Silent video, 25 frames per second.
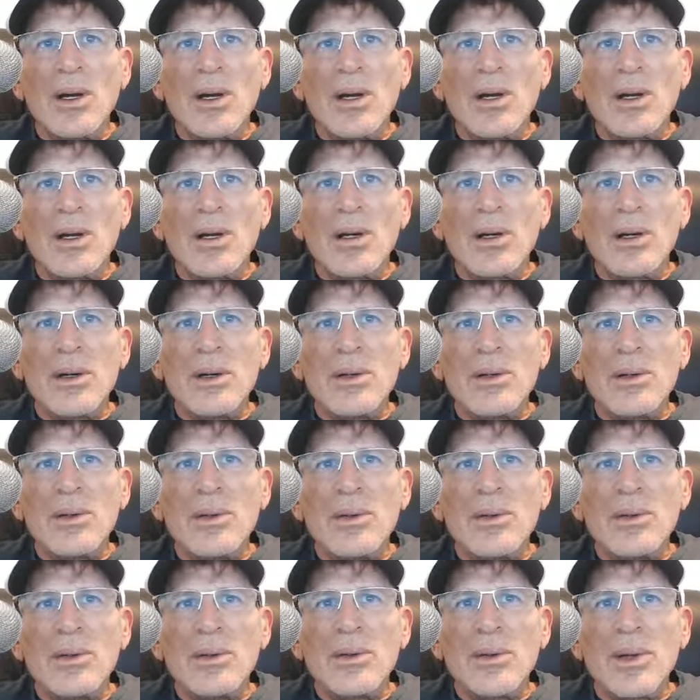
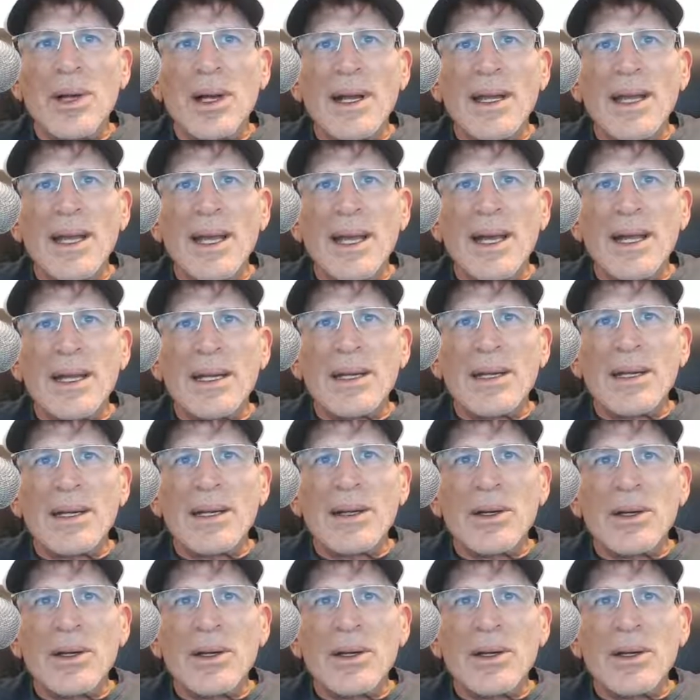I had it at